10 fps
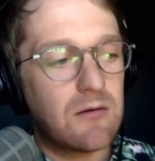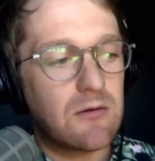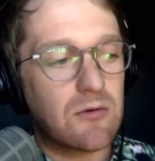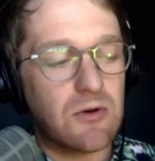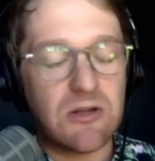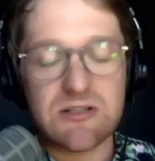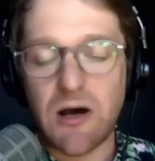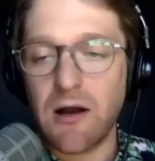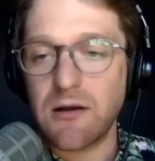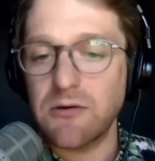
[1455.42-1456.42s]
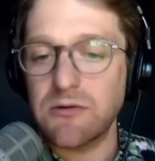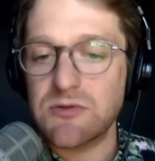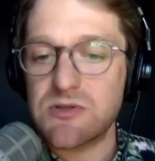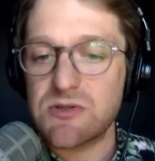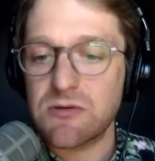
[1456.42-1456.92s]
Gorilla
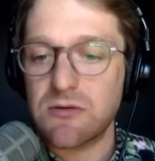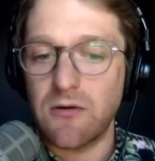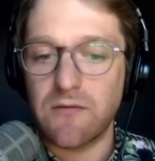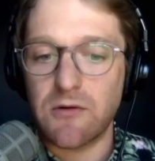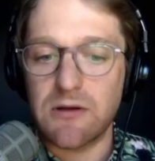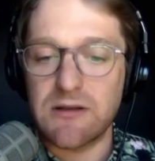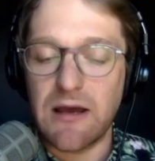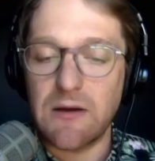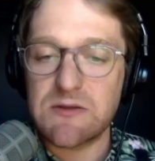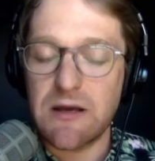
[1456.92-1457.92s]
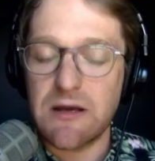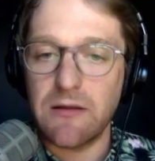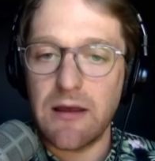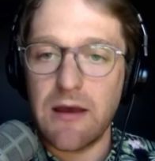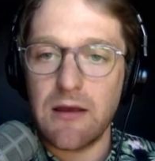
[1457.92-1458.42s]
Tacos over in downtown
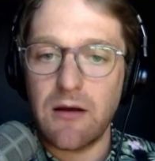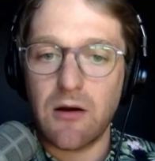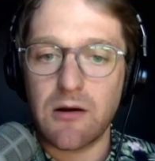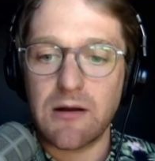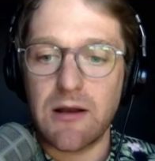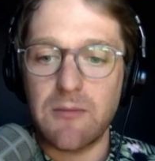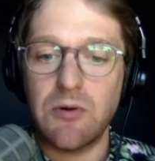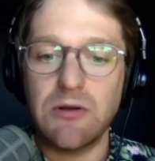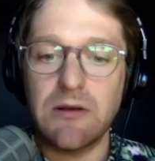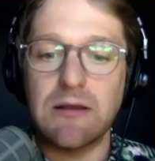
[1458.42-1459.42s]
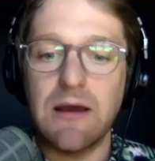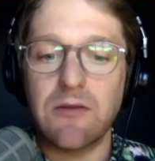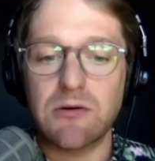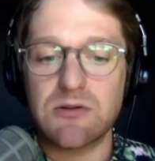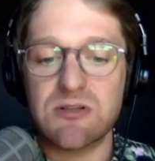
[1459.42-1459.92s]
LA are kind of putting
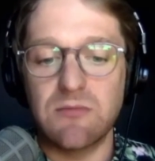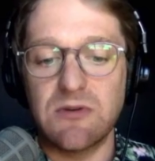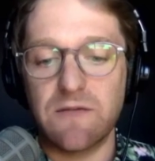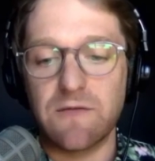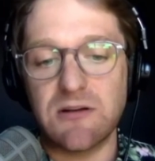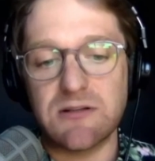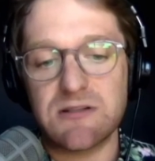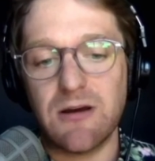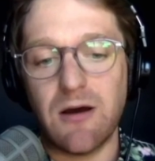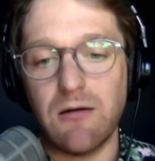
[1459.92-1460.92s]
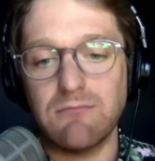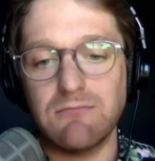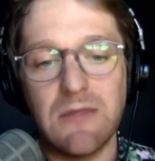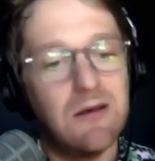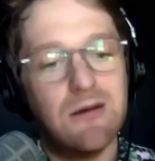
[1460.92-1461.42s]
together some different
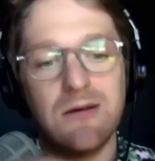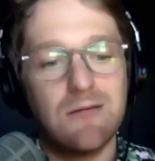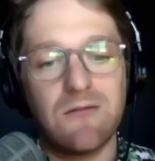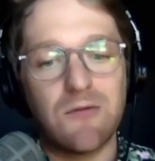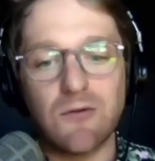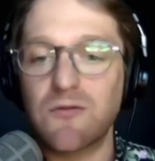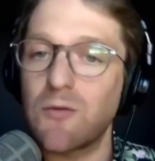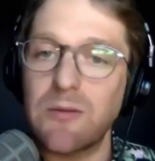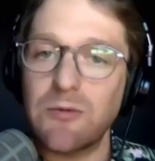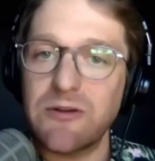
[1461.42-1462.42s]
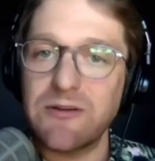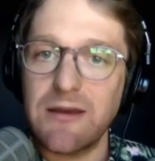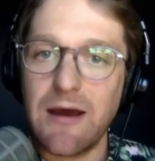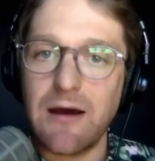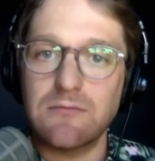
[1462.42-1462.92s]
foods for people to
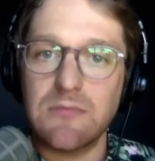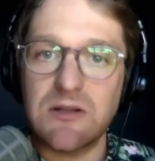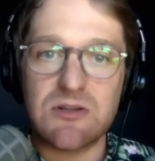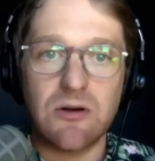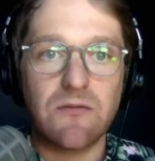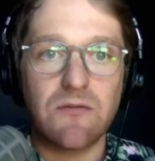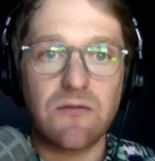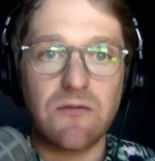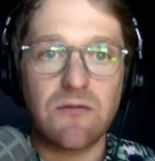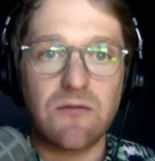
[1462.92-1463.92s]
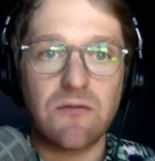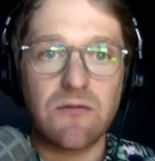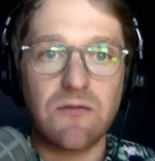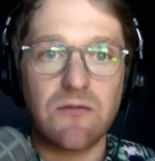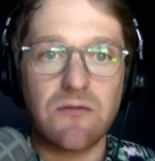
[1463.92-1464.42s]
take out. And so if you want to support
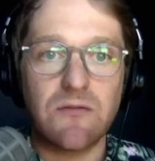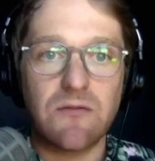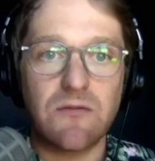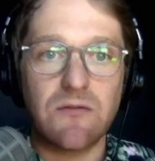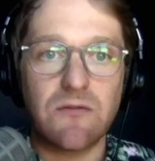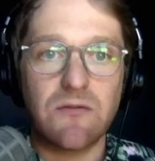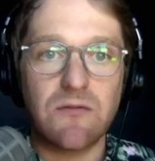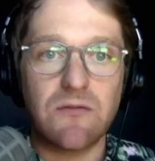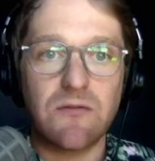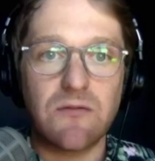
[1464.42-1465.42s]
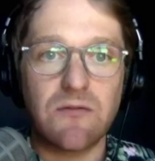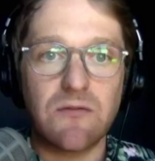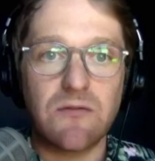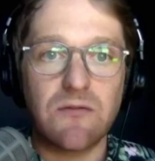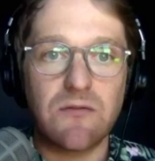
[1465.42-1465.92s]
local restaurants and
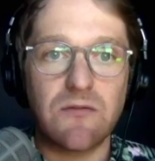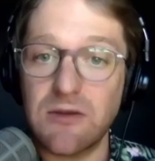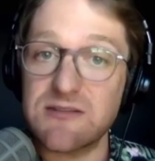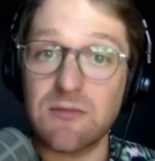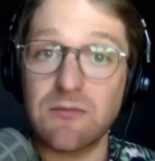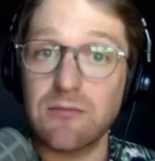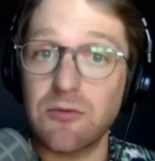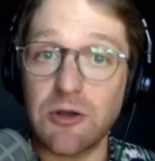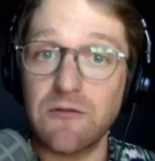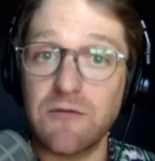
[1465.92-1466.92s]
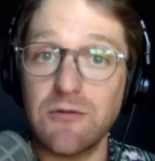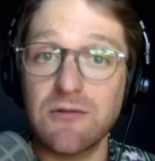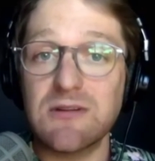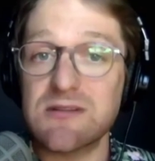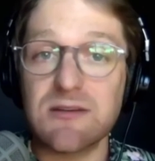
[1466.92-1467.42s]
also get some pretty good
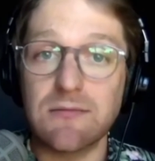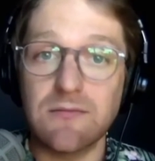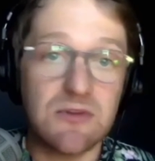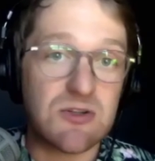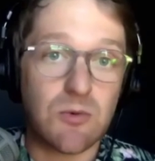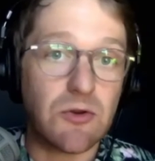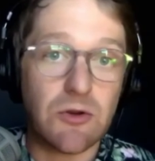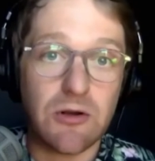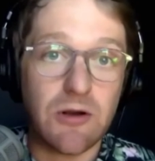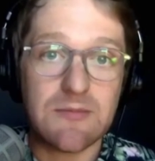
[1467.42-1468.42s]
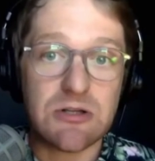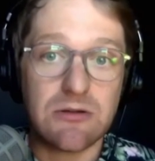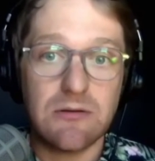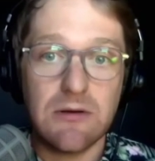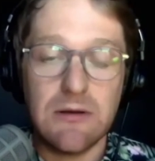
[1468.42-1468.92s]
food, it's a really good option.